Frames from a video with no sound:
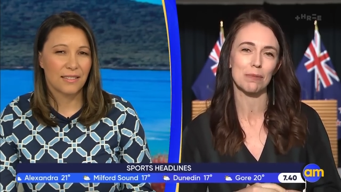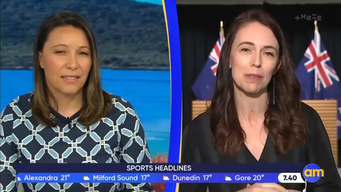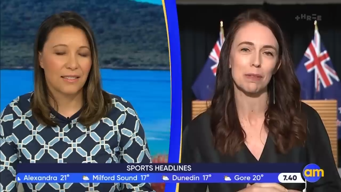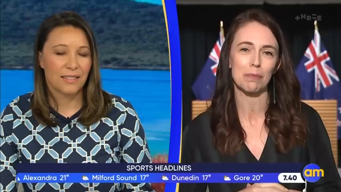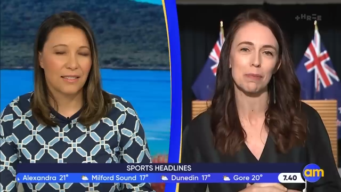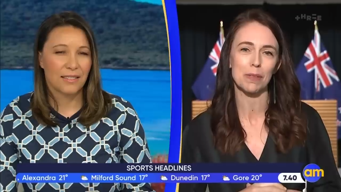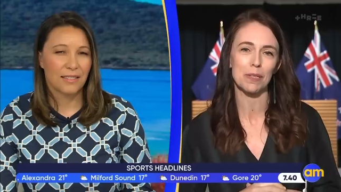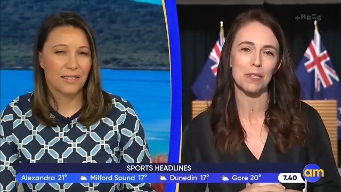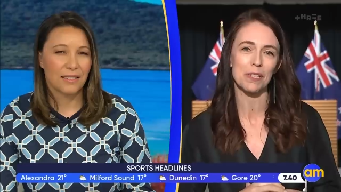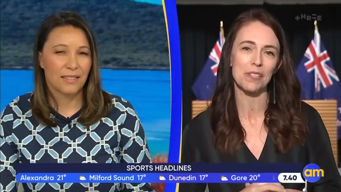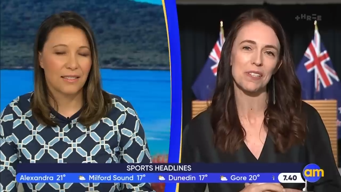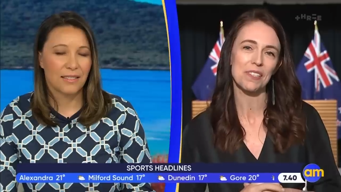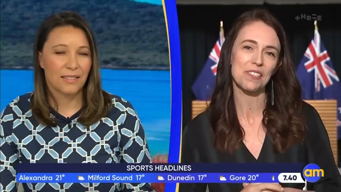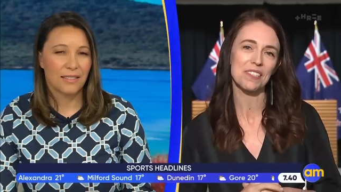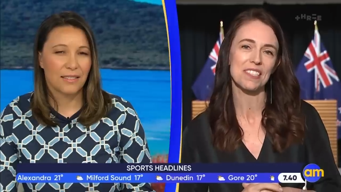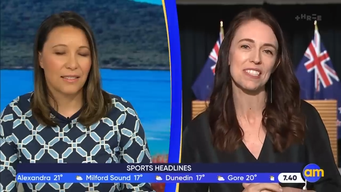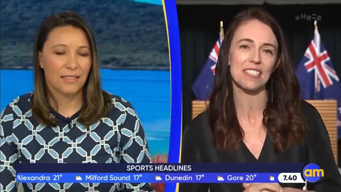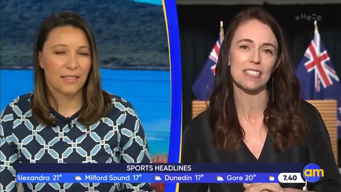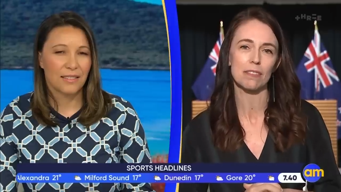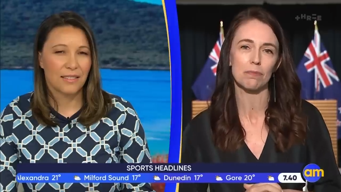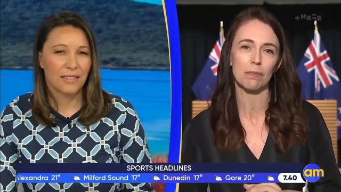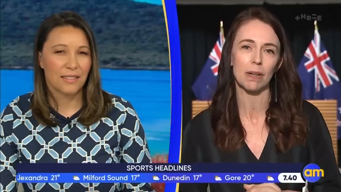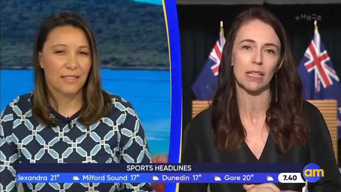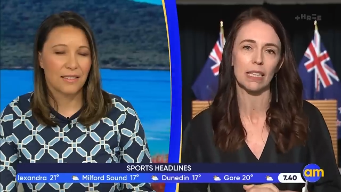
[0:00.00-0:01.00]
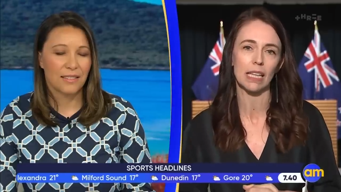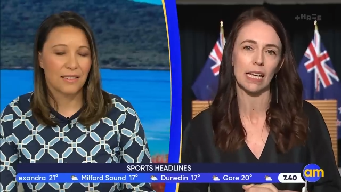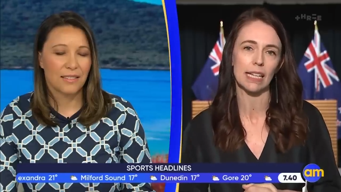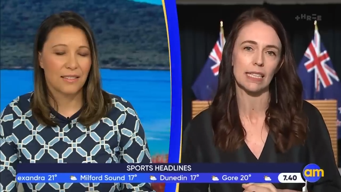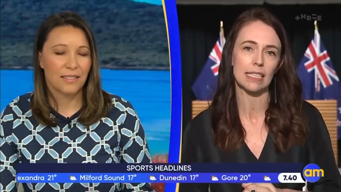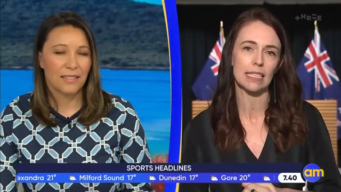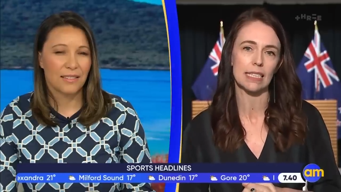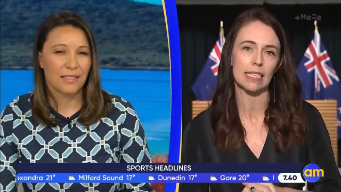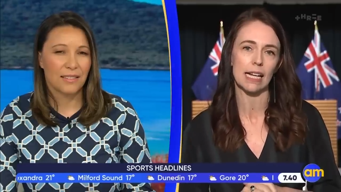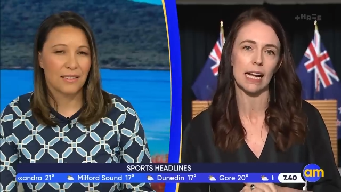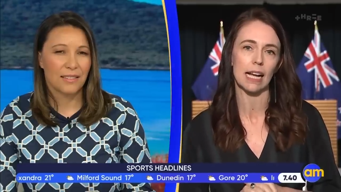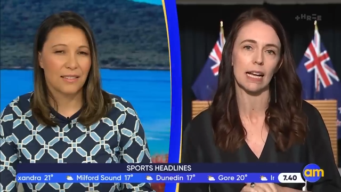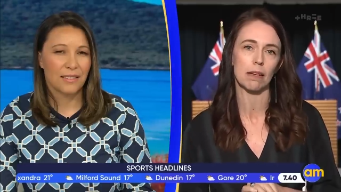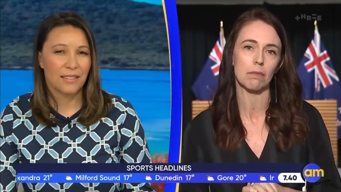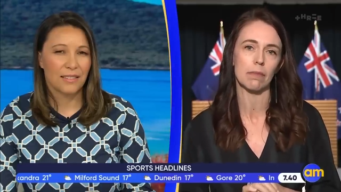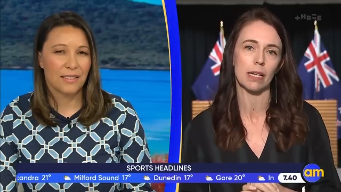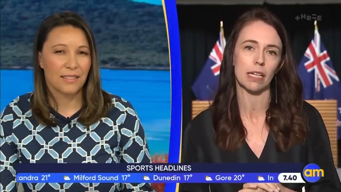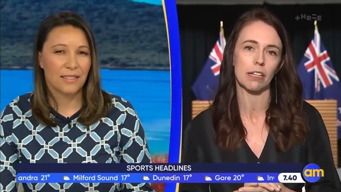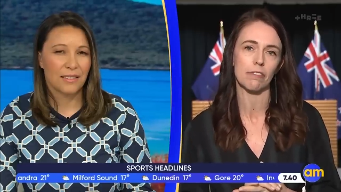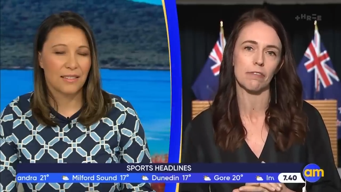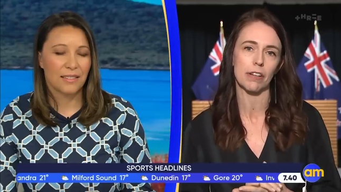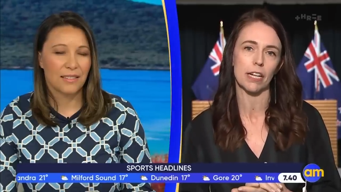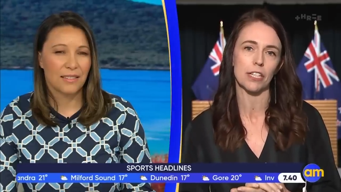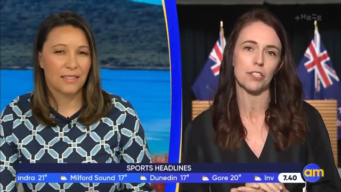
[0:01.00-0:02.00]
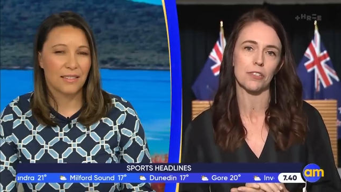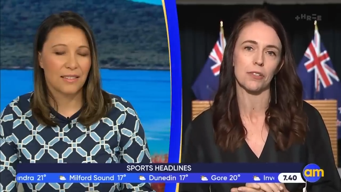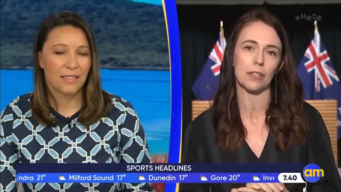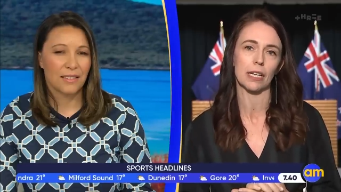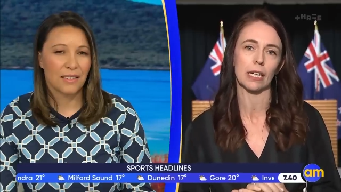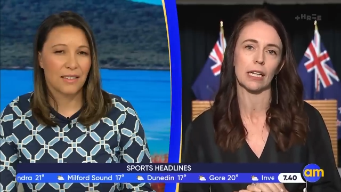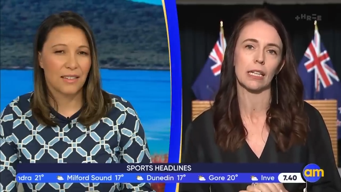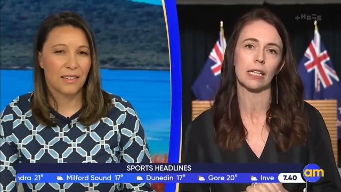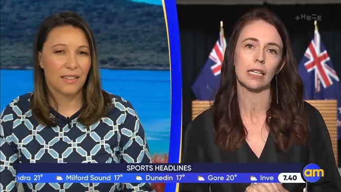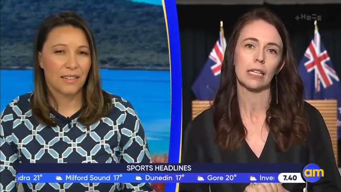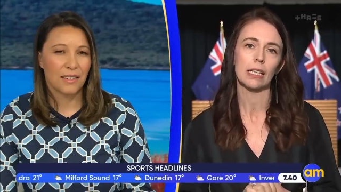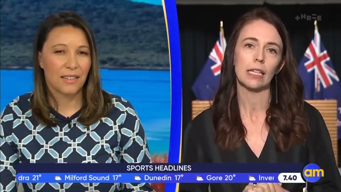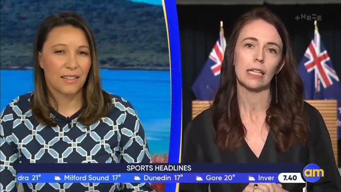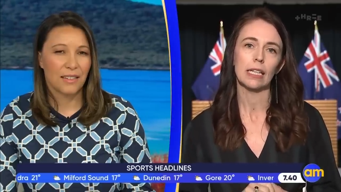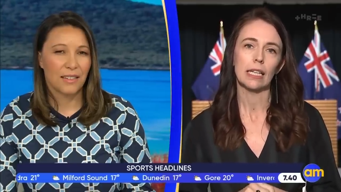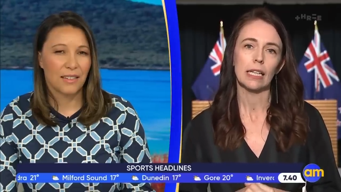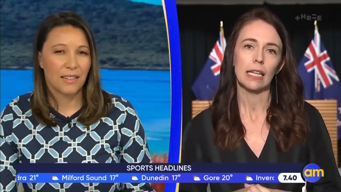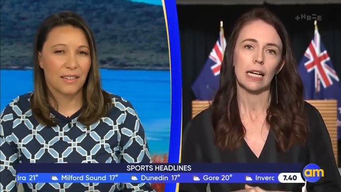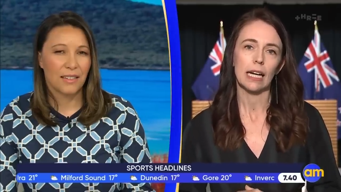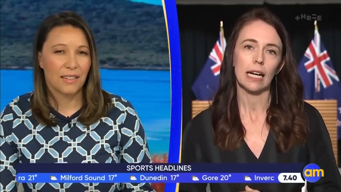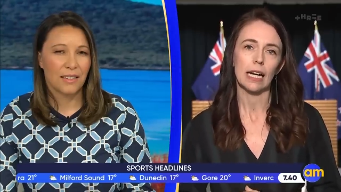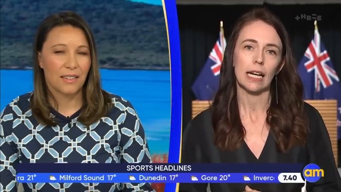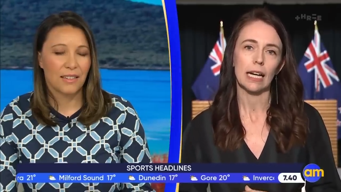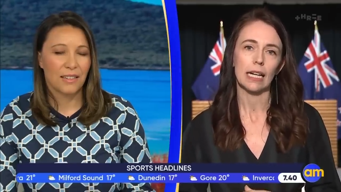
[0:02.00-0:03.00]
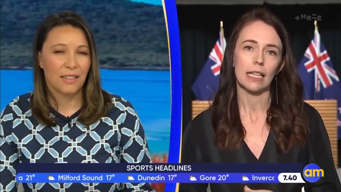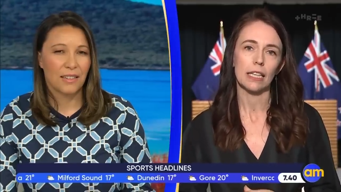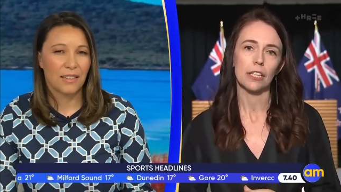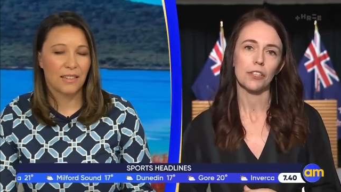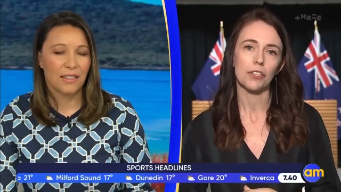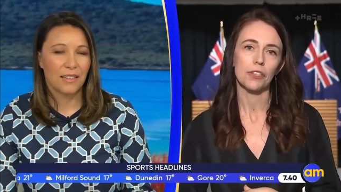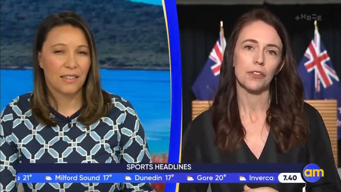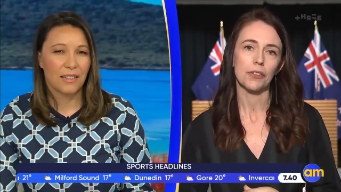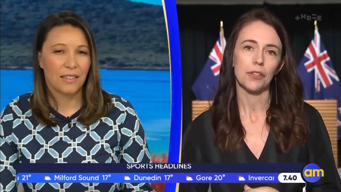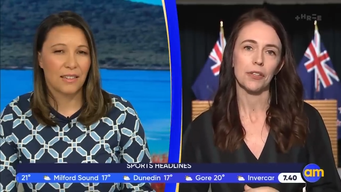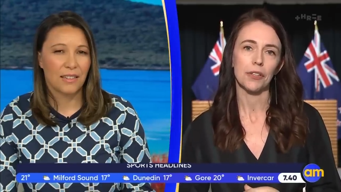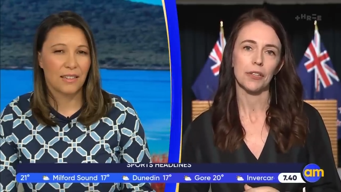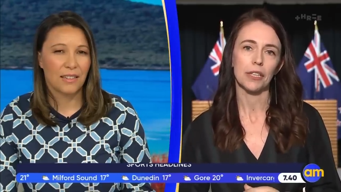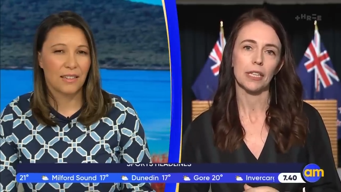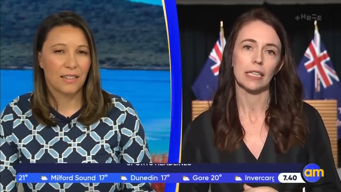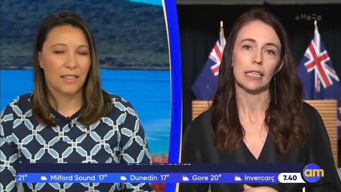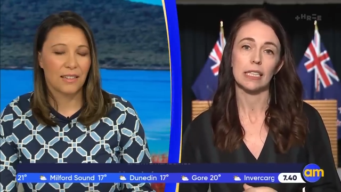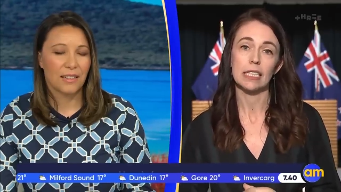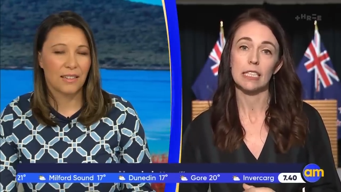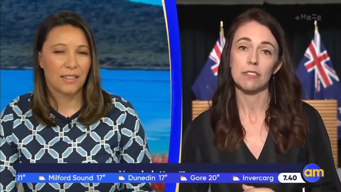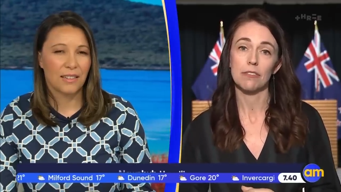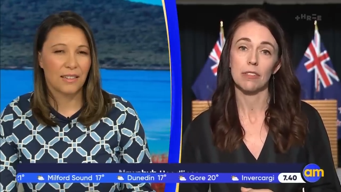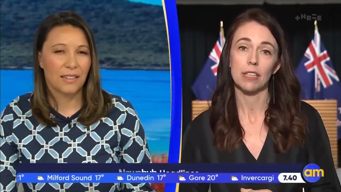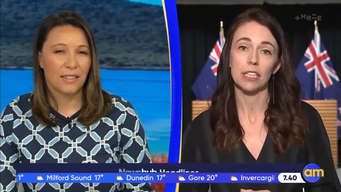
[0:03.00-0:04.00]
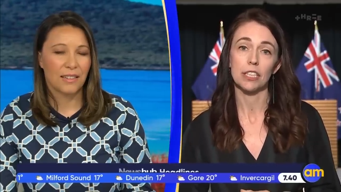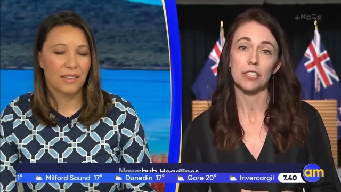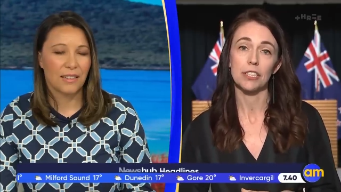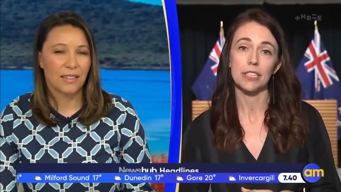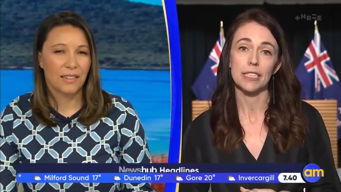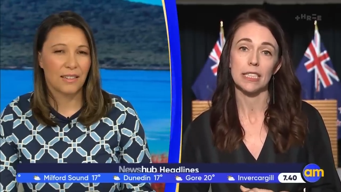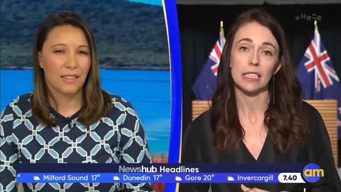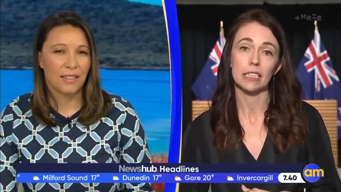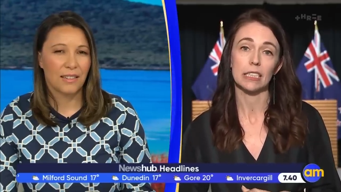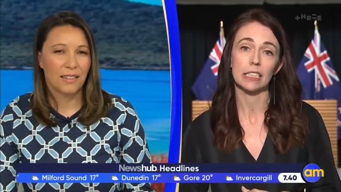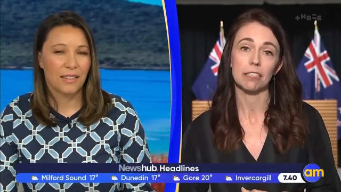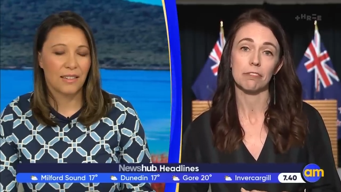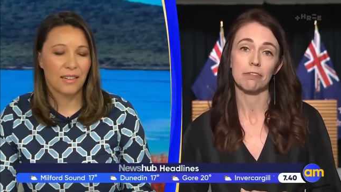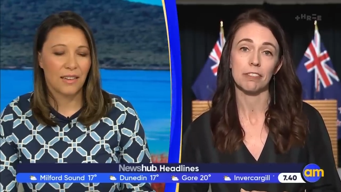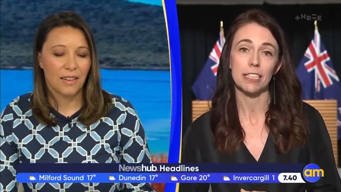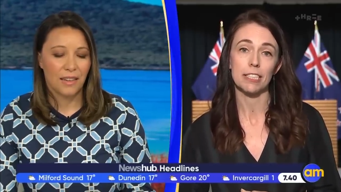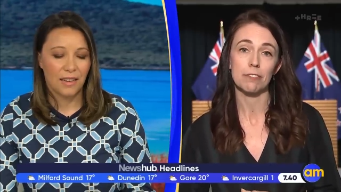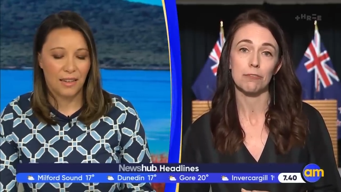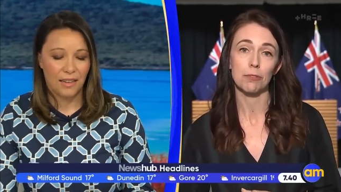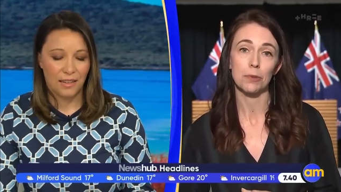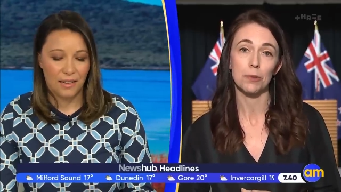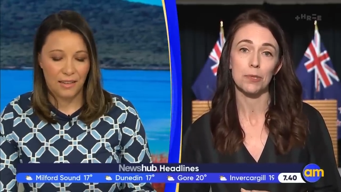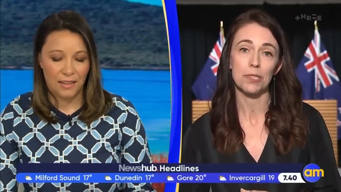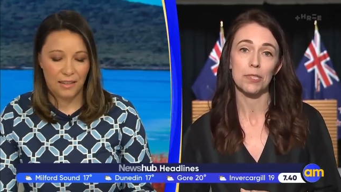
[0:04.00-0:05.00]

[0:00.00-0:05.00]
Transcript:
Speaker 1: produced, but they start manufacturing uh, the new Hercules for the New Zealand Defence Force